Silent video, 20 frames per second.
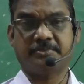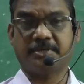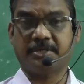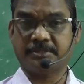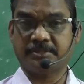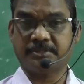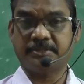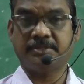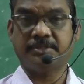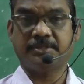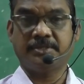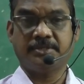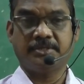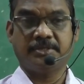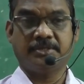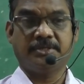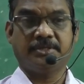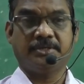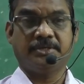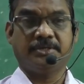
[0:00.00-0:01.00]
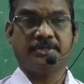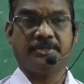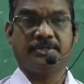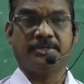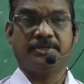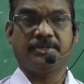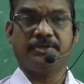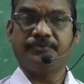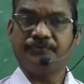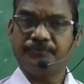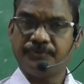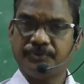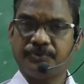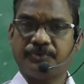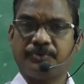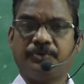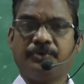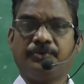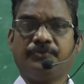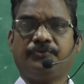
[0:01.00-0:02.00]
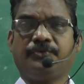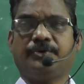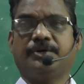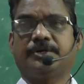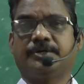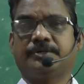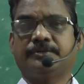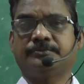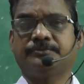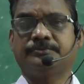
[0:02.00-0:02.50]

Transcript: But if you go for